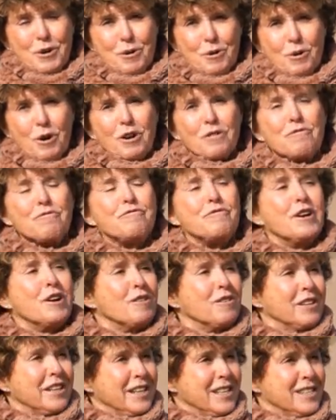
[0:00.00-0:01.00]
who
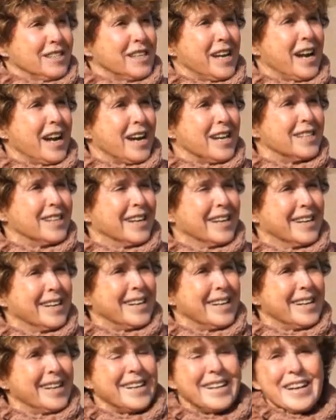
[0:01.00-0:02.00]
unfairly has had
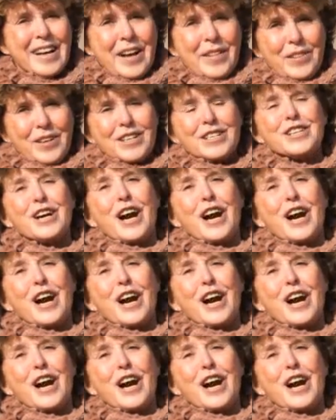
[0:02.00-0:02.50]
the